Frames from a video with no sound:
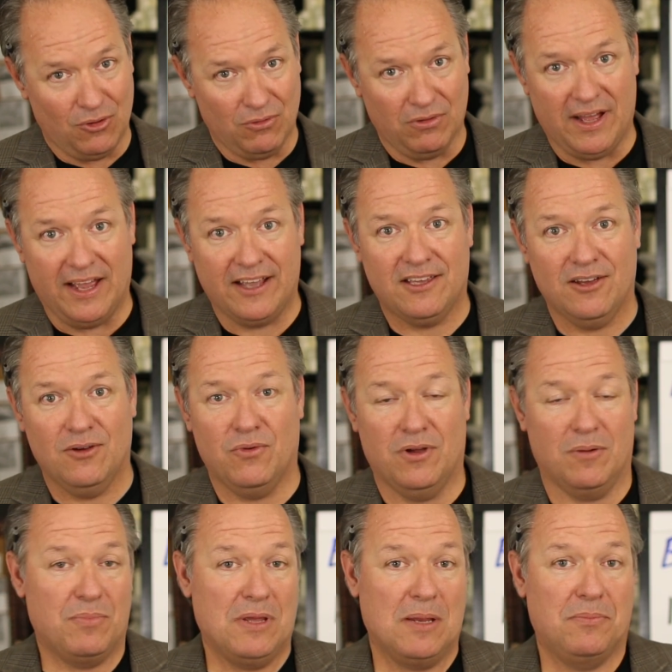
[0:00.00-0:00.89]
you like it
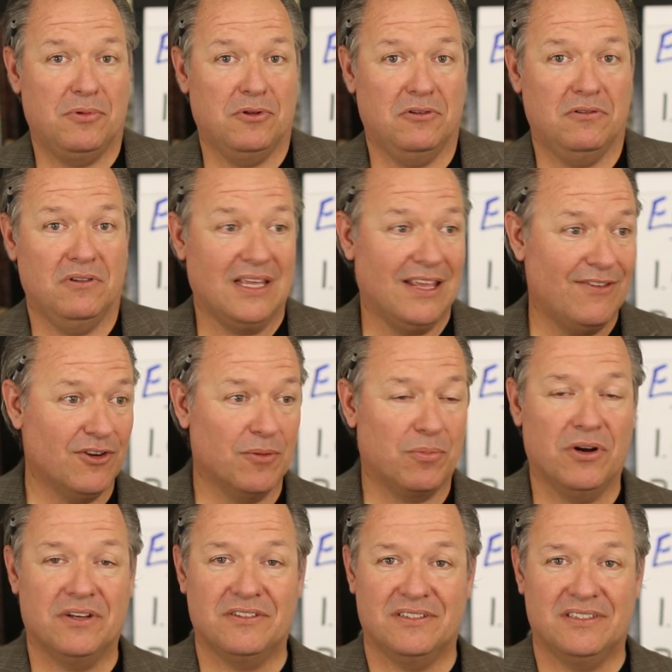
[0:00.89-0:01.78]
when people leave your
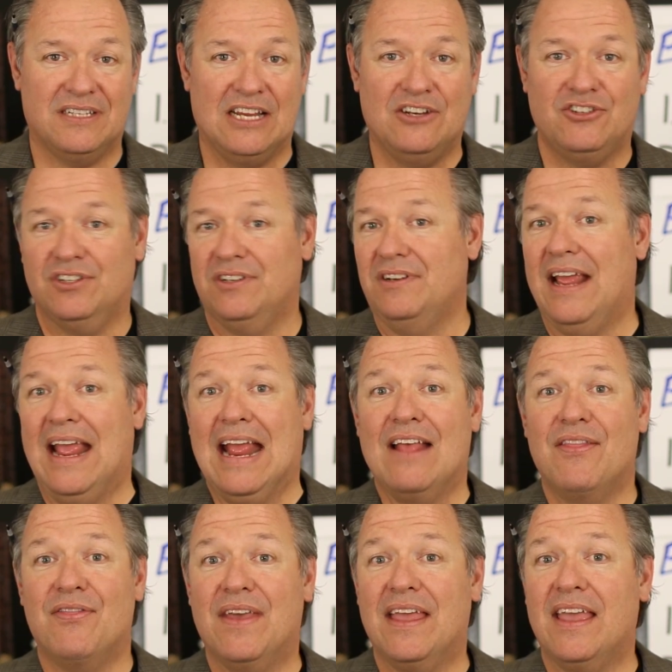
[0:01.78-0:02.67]
presentation
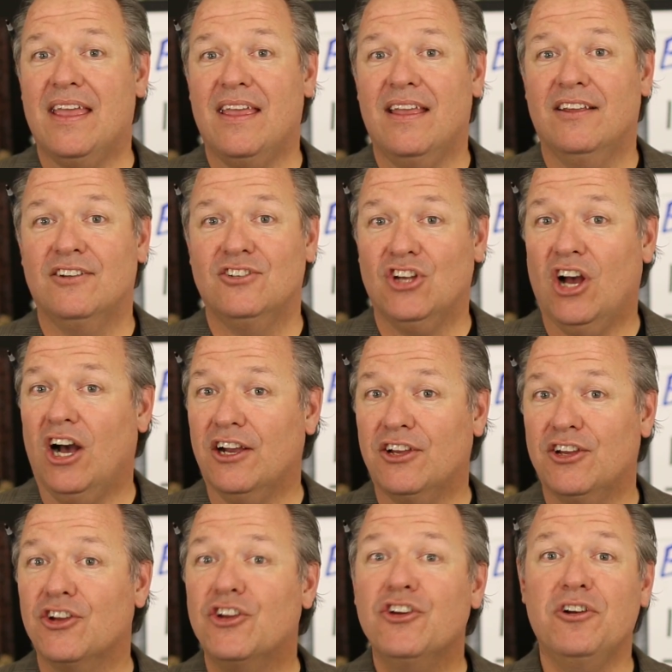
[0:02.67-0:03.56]
and they
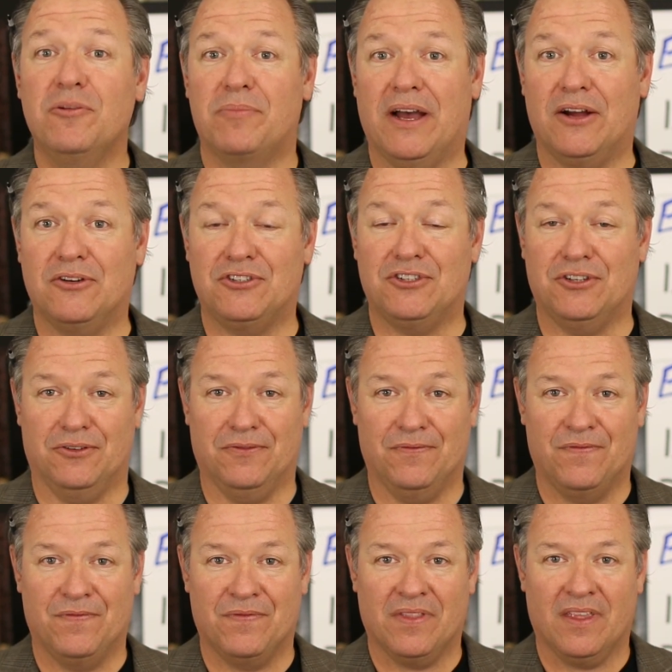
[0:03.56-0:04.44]
talk good about you.
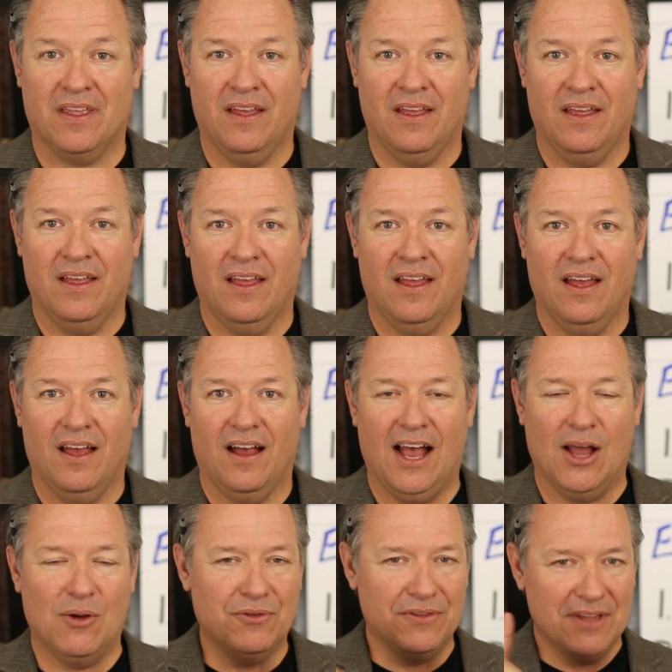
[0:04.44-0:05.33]

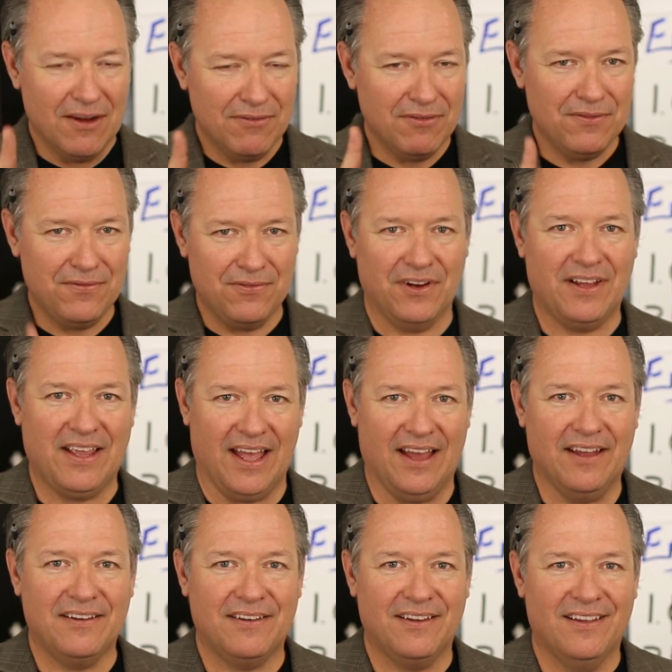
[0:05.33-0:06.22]
I will never
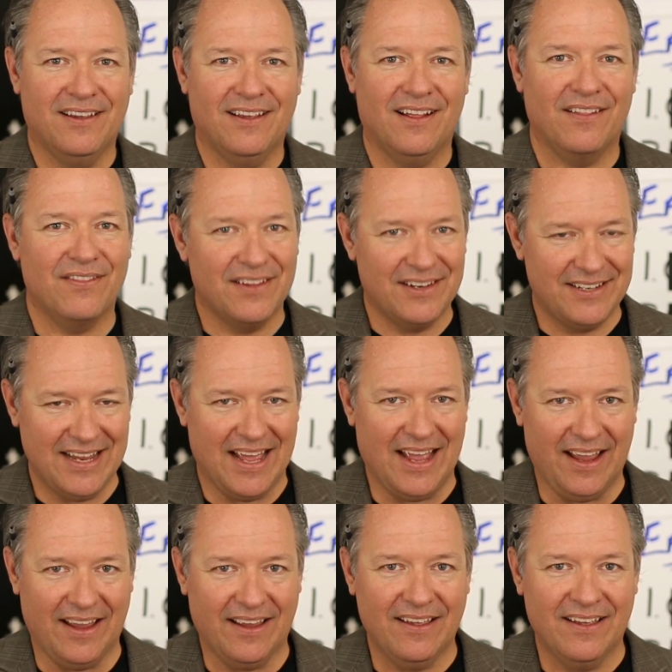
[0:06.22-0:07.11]
forget the
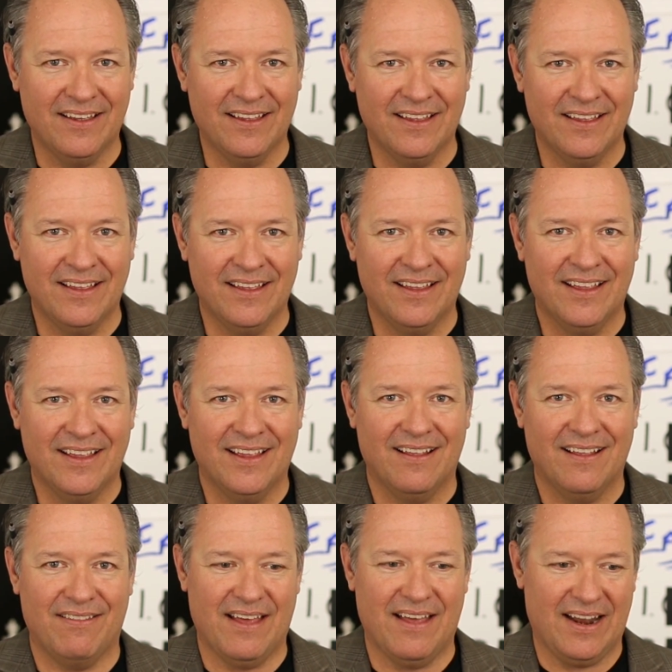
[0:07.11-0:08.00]
day
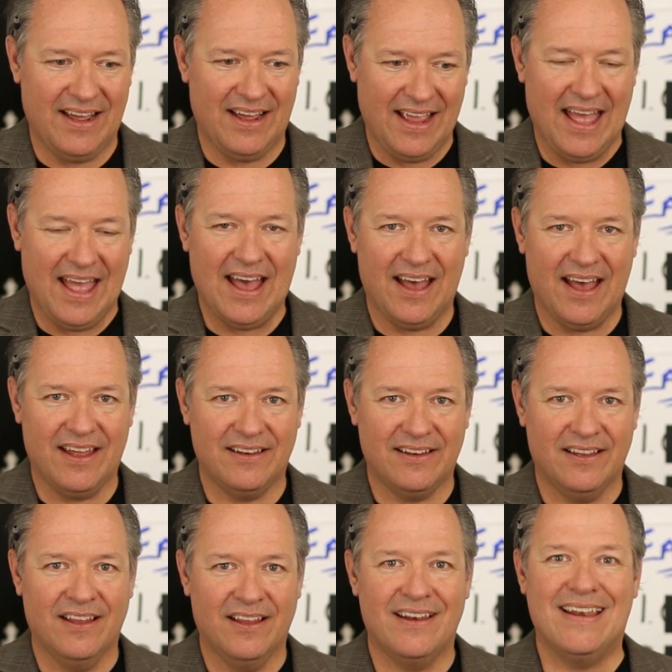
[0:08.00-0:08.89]
that I had
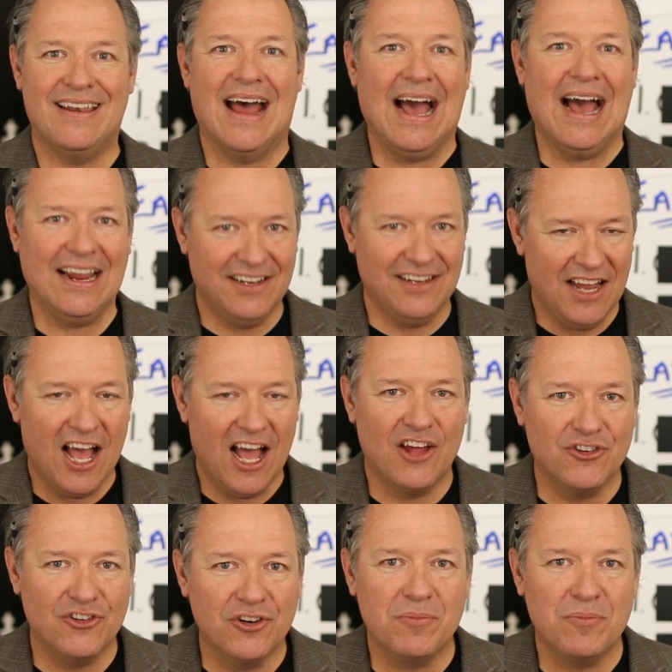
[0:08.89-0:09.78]
nine
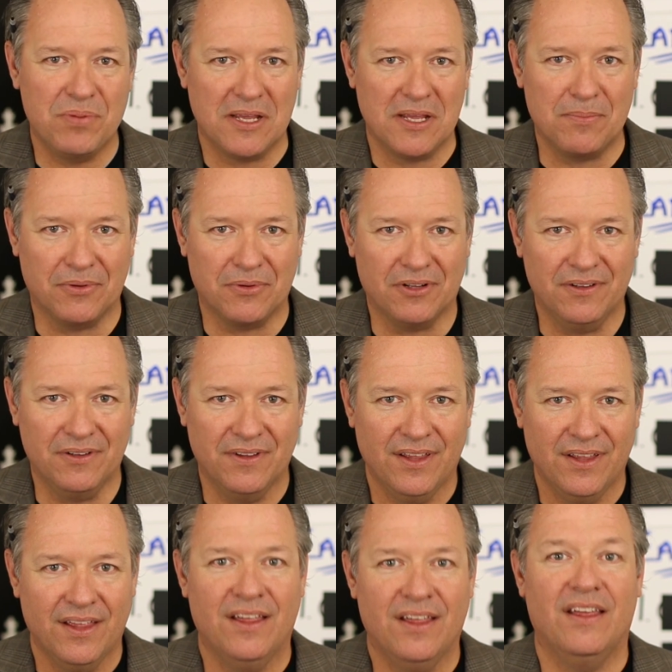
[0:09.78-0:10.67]
hundred people
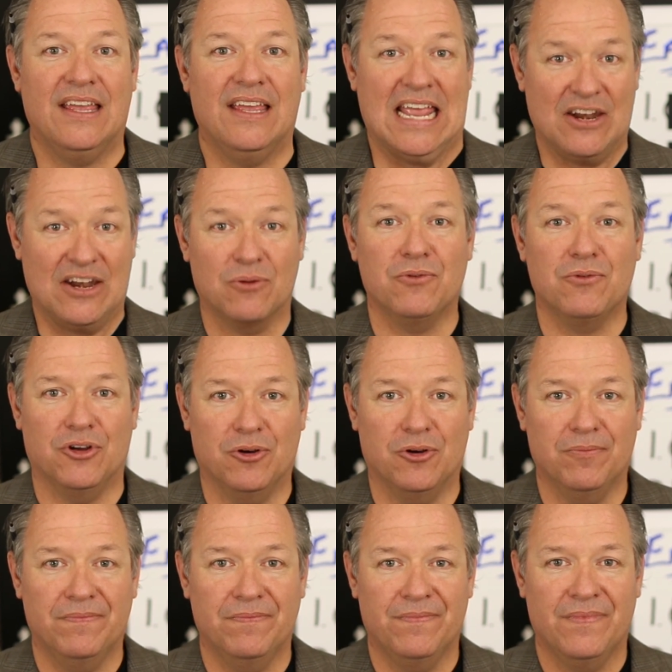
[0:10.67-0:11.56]
in a
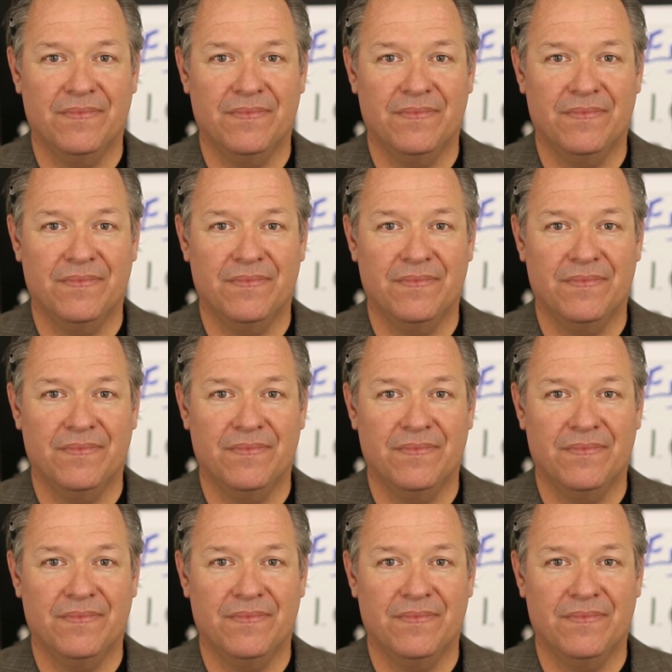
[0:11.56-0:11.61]
room,